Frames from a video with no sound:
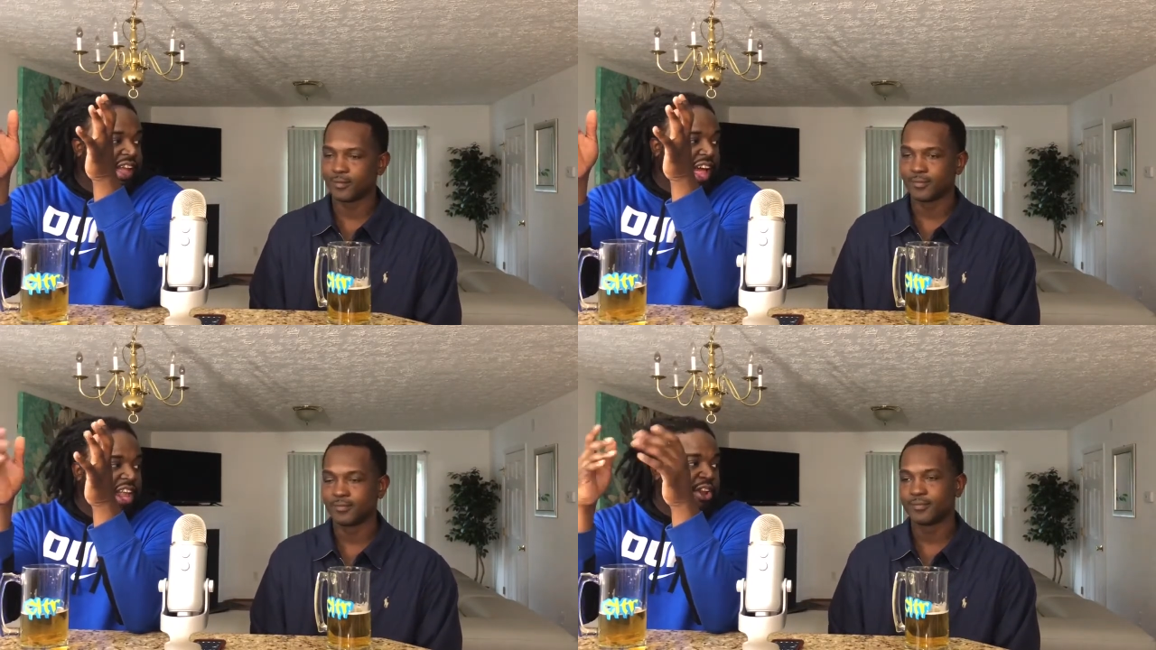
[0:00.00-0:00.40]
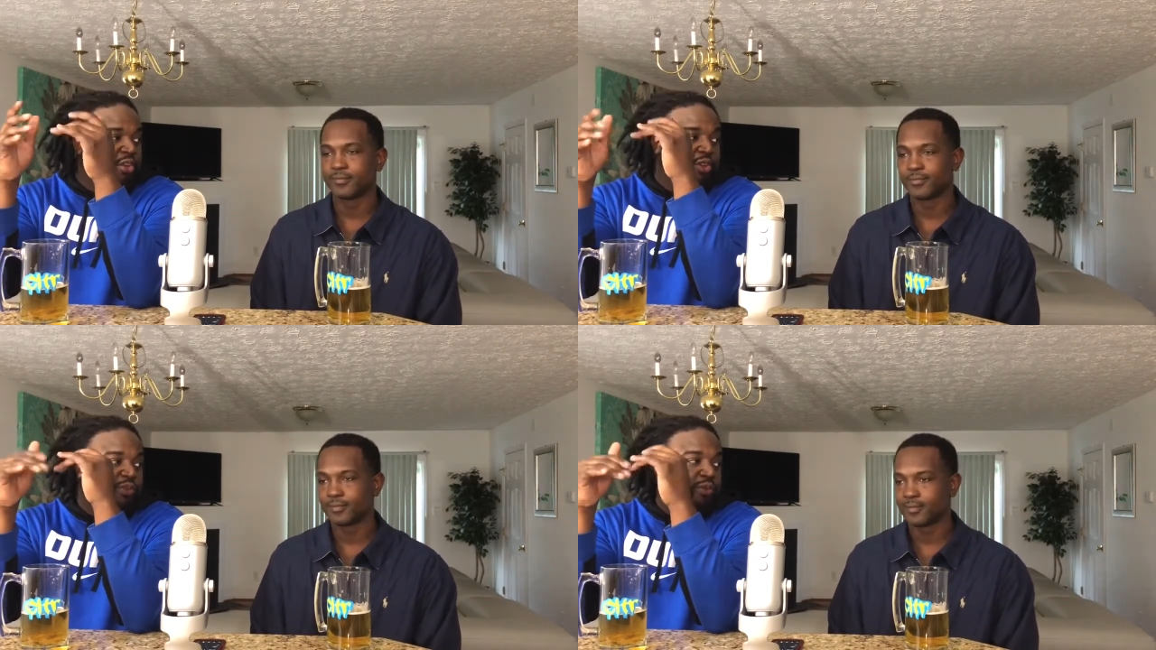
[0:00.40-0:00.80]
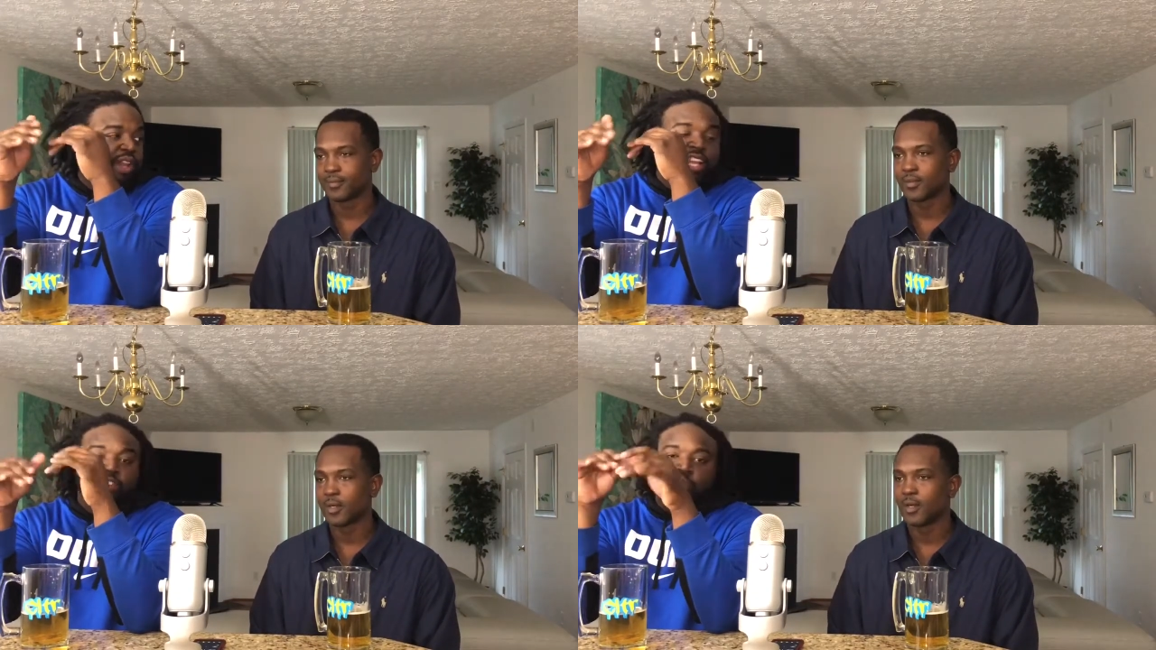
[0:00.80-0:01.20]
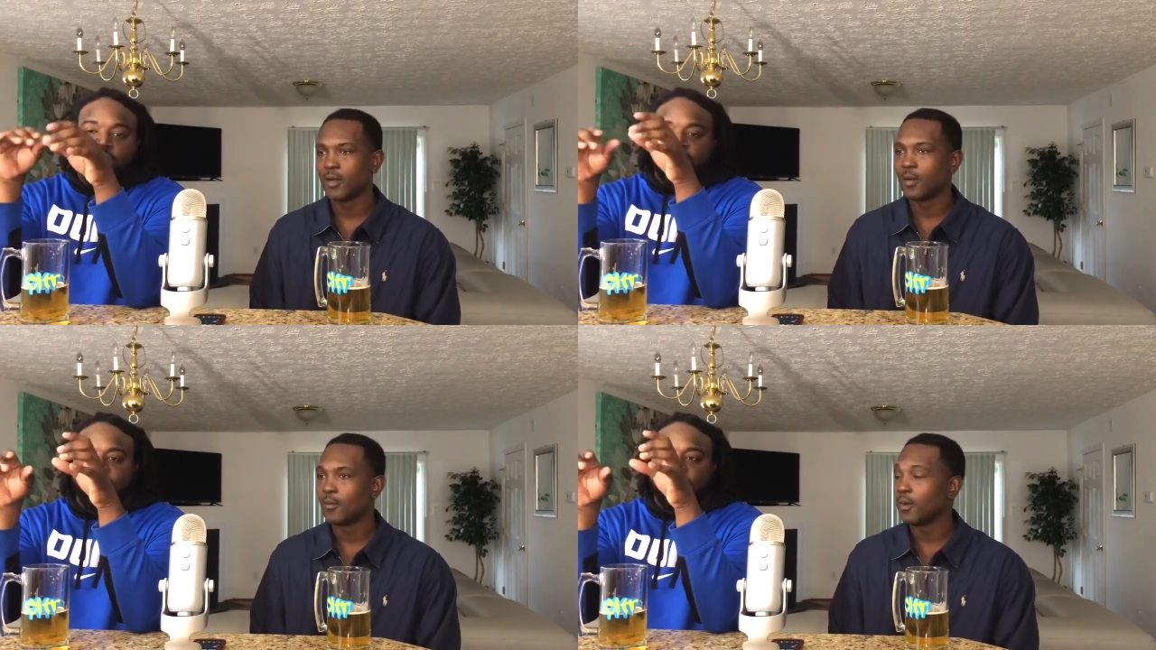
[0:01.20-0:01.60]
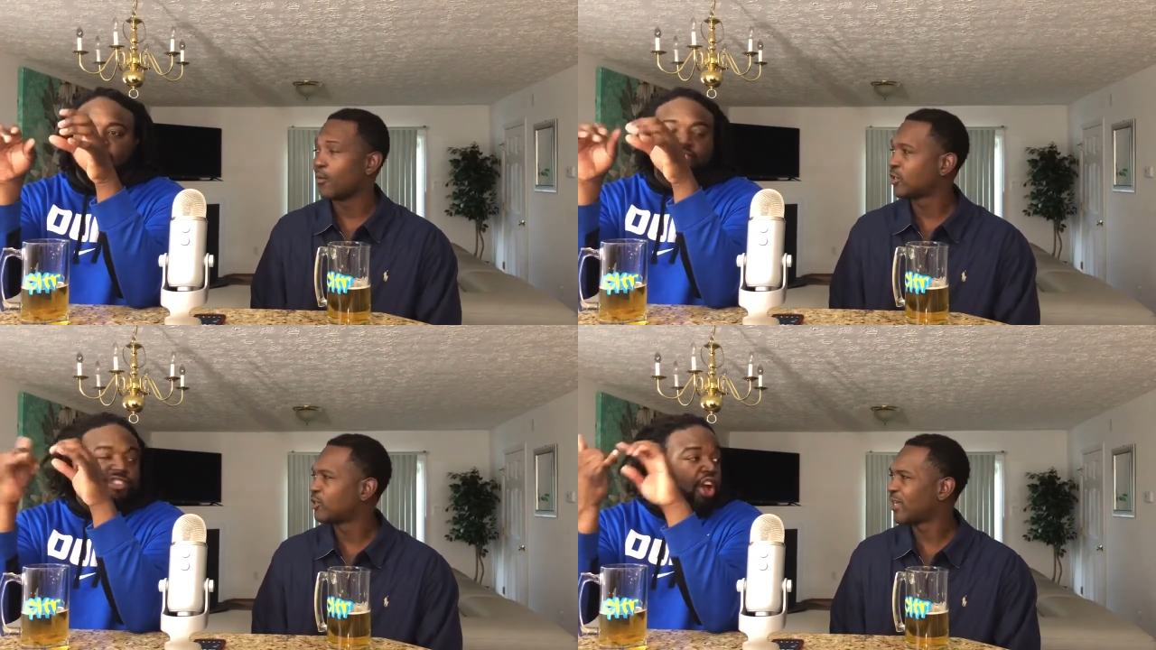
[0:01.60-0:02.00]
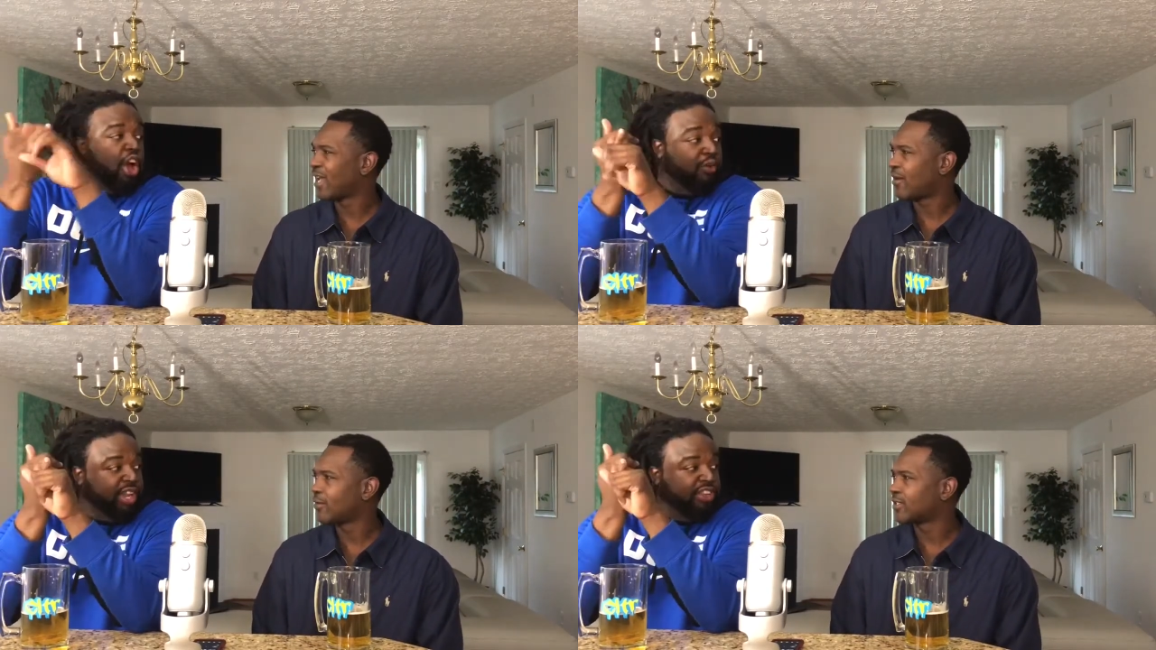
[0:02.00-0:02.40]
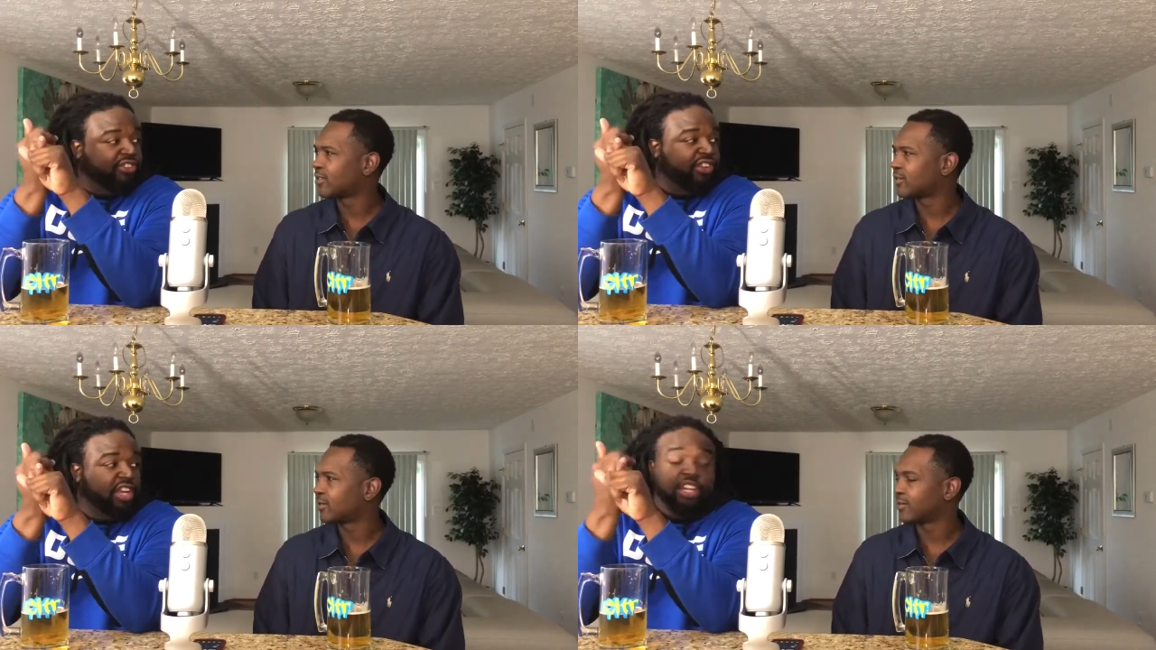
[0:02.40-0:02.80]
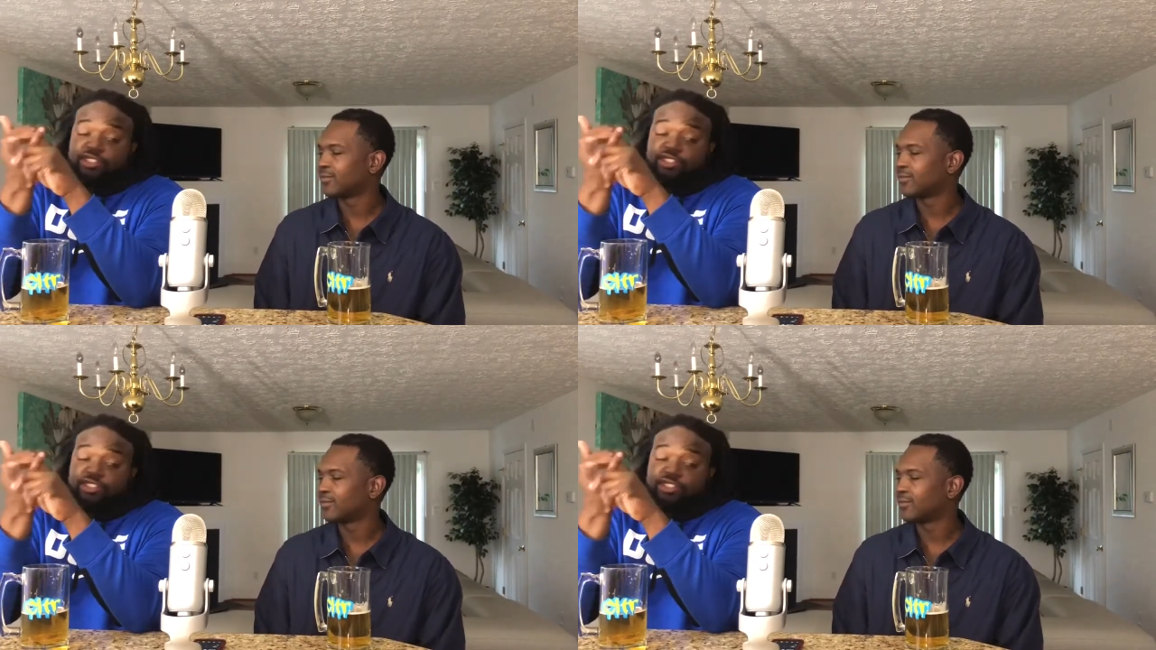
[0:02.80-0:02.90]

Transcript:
Speaker 1: out of those for at least with this well, Saric.